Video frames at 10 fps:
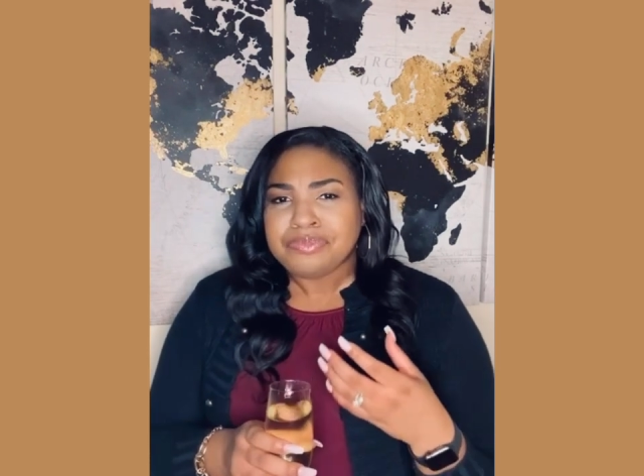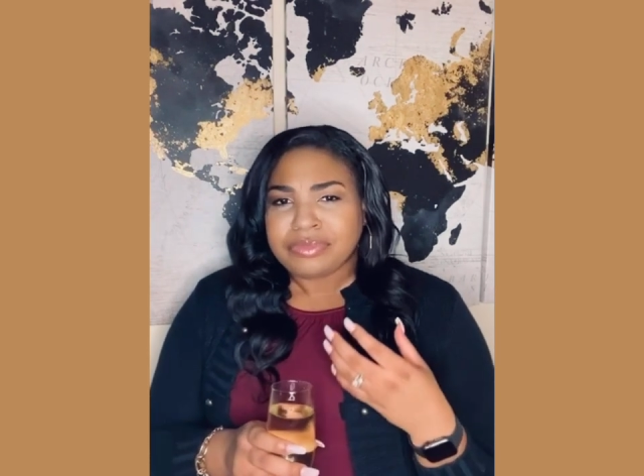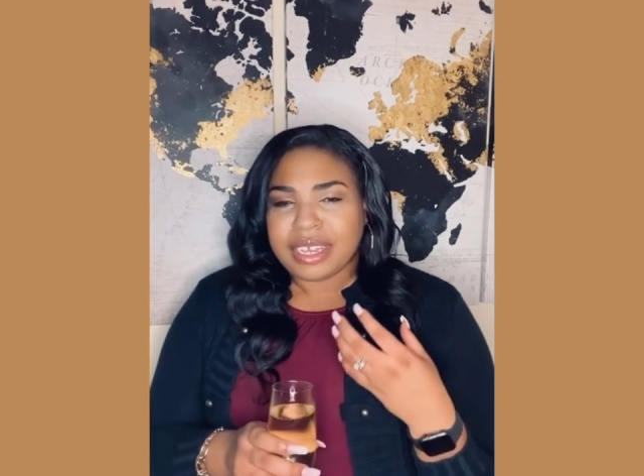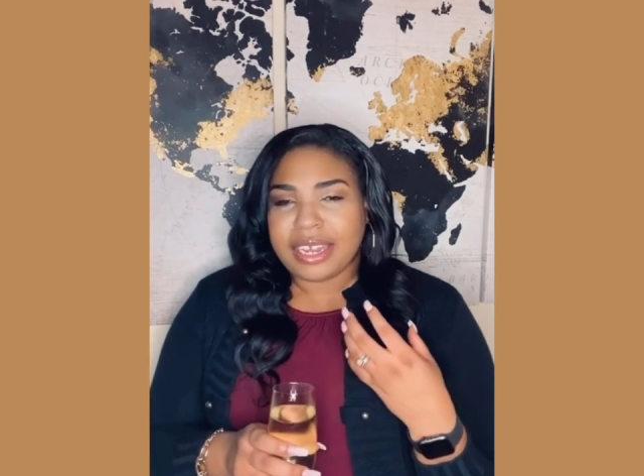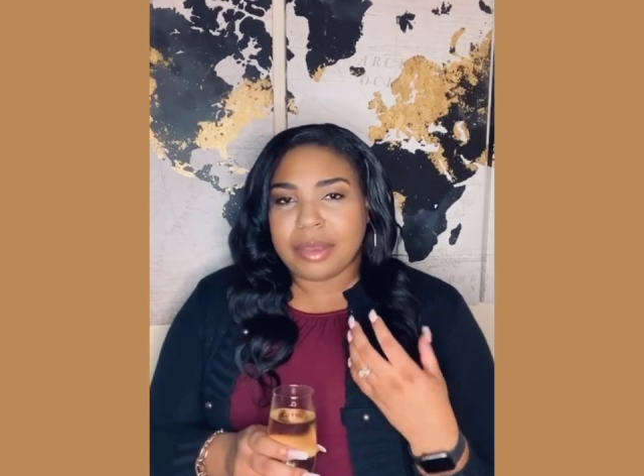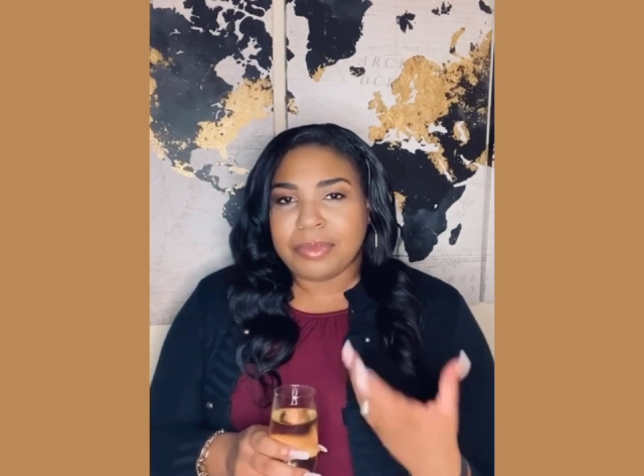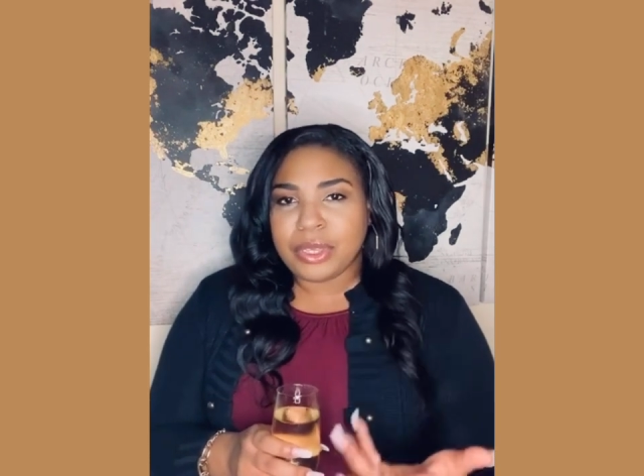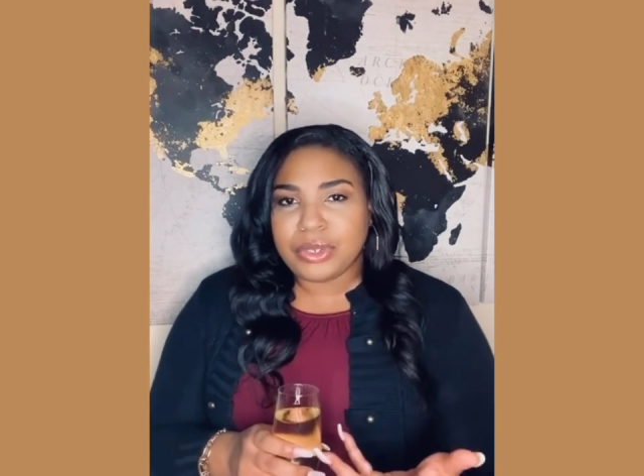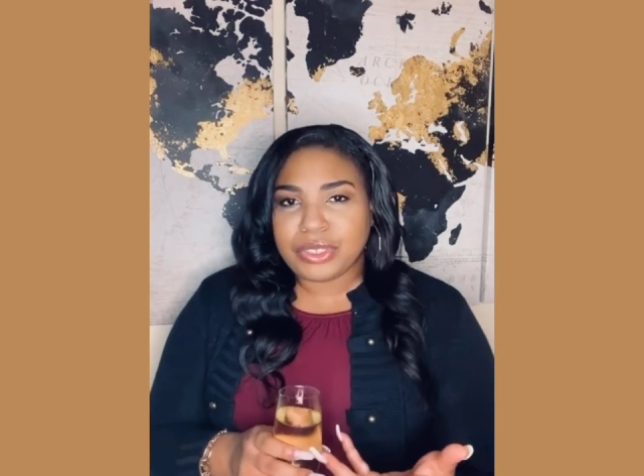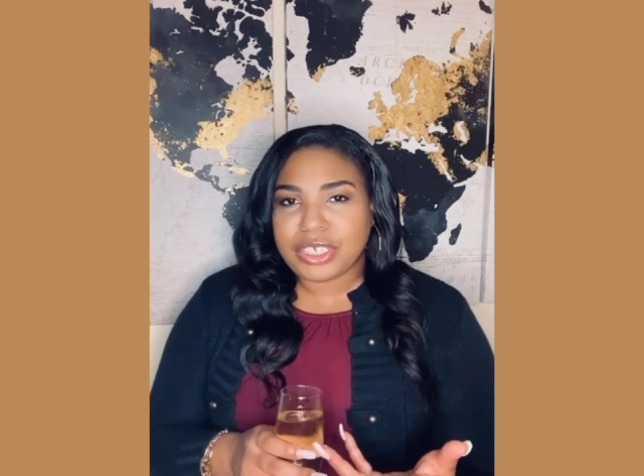an
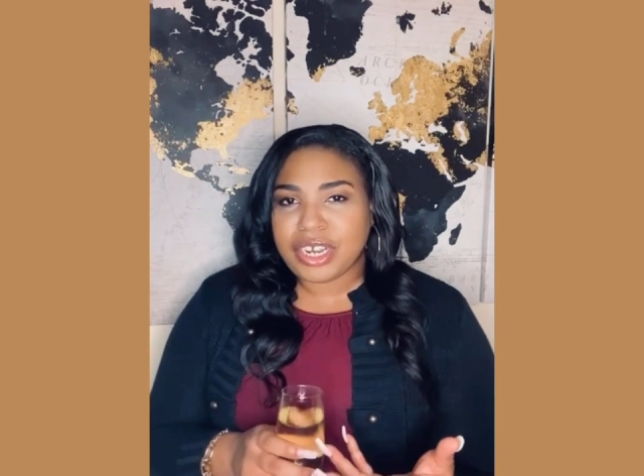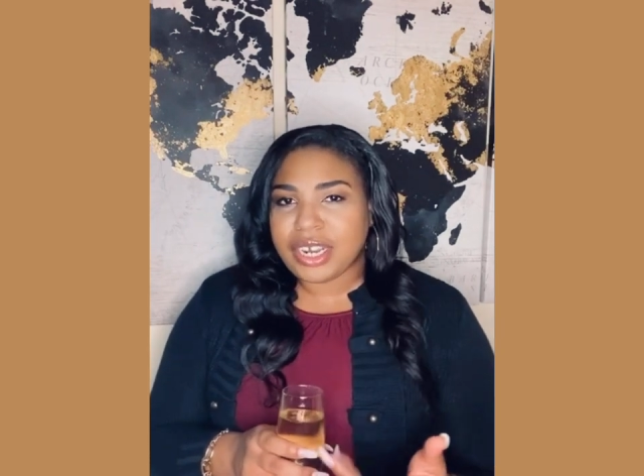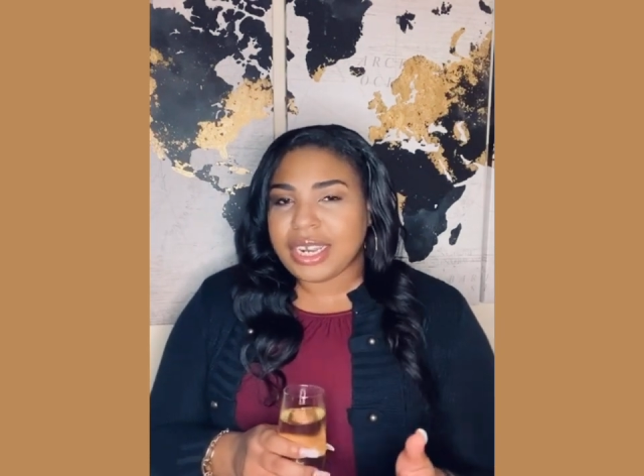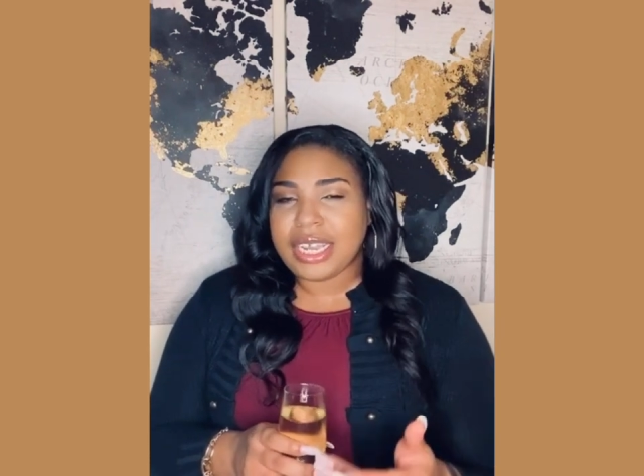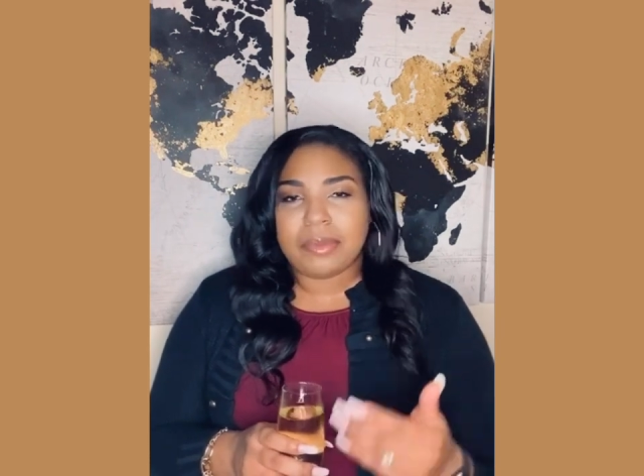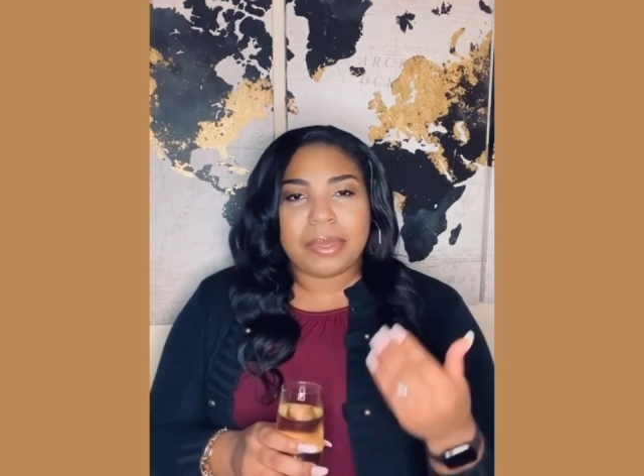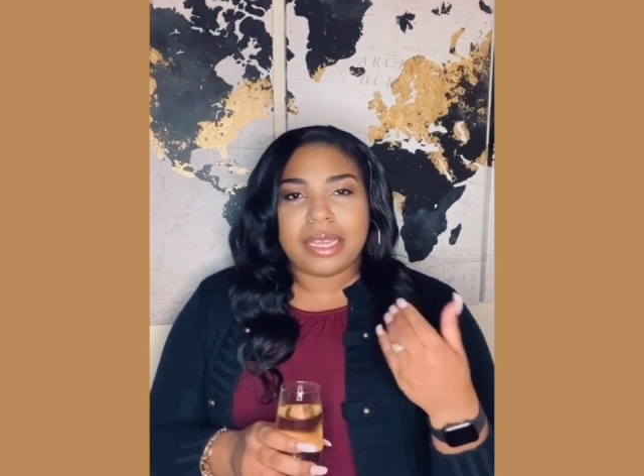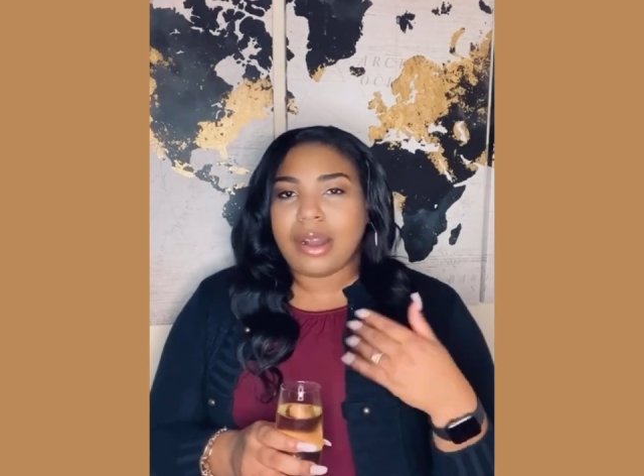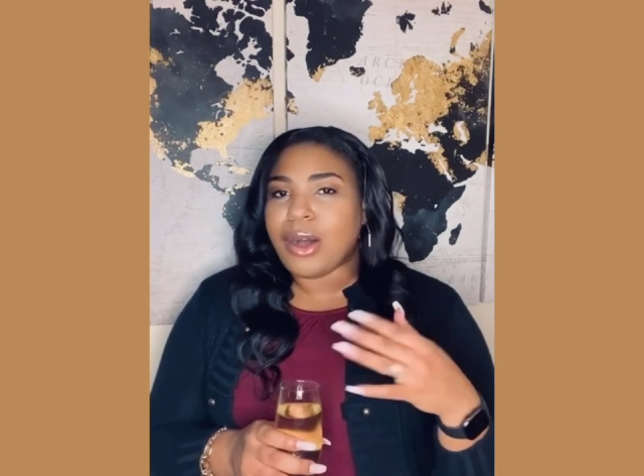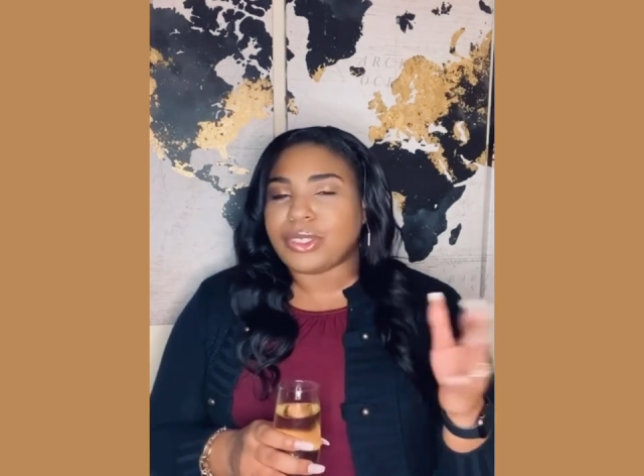abuser. He can be
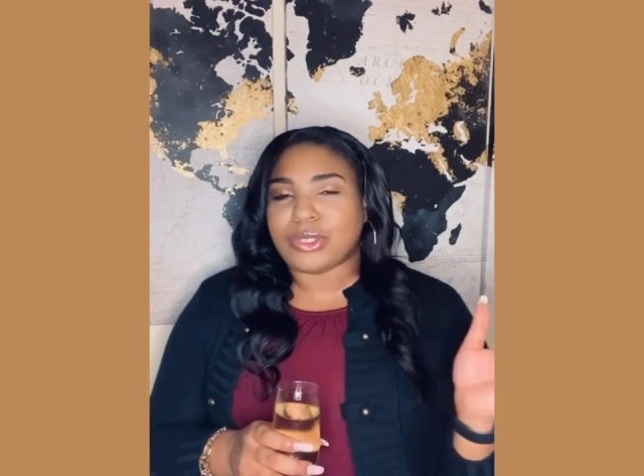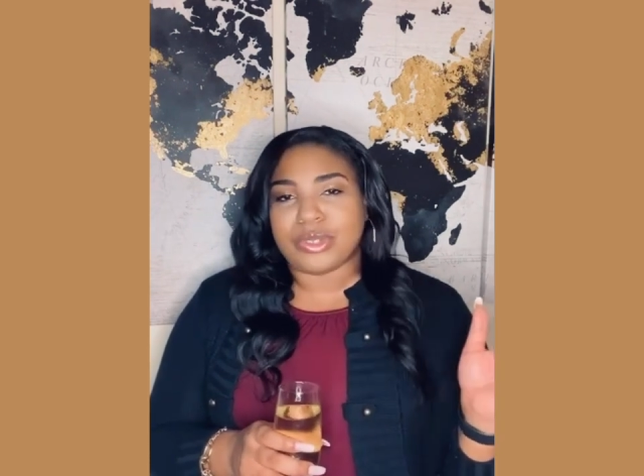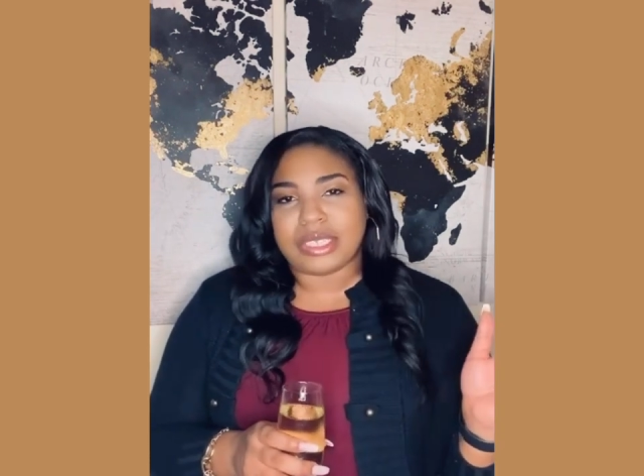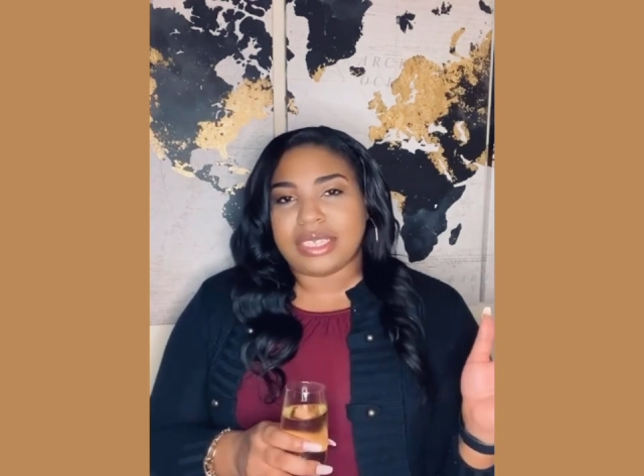all sorts of